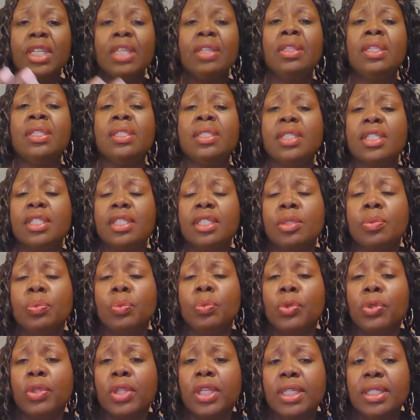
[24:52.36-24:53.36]
The system
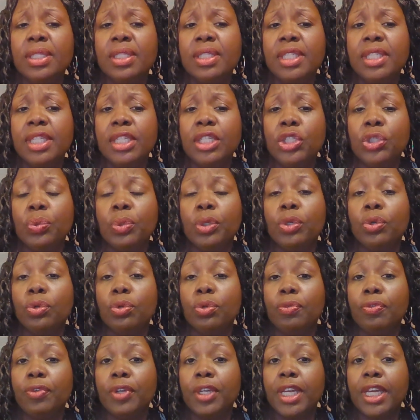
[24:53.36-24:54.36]
will then send you a
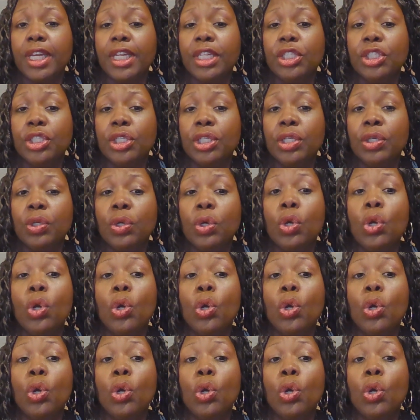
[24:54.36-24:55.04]
notification